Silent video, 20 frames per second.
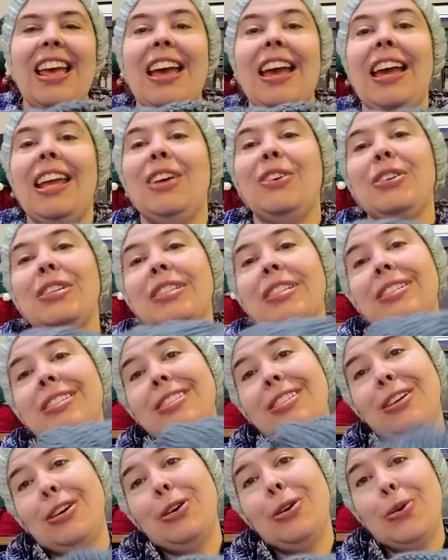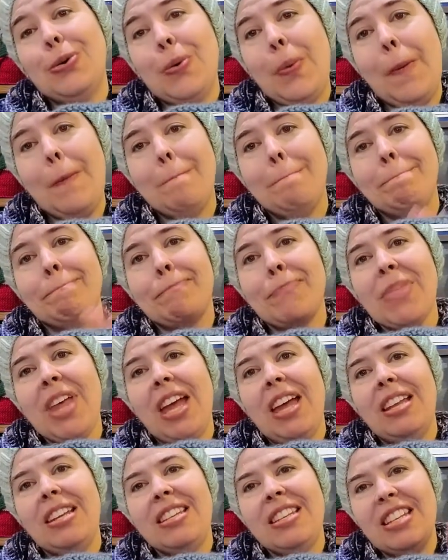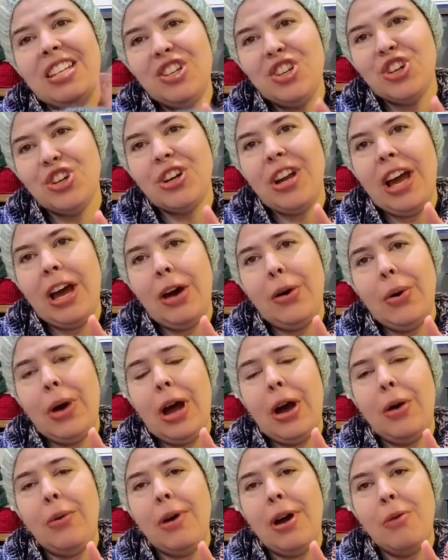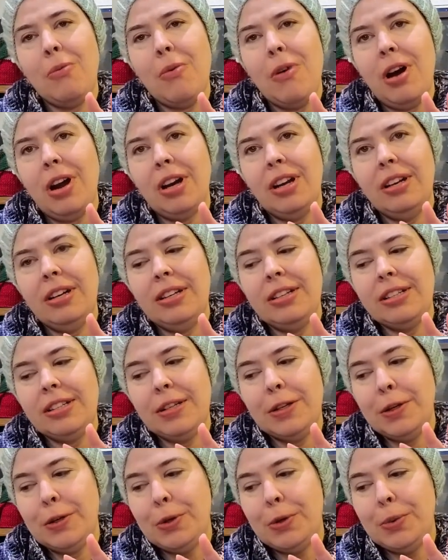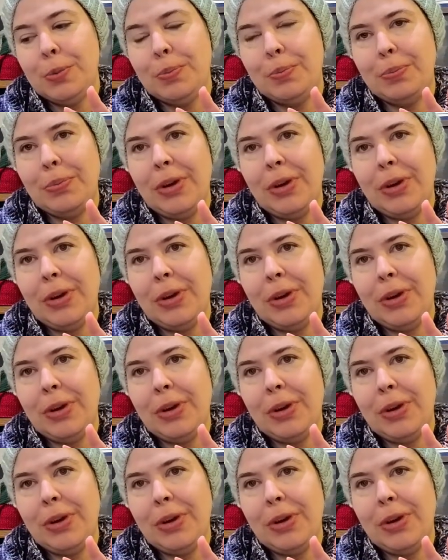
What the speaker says: Anyways, so didn't turn out how I wanted it to,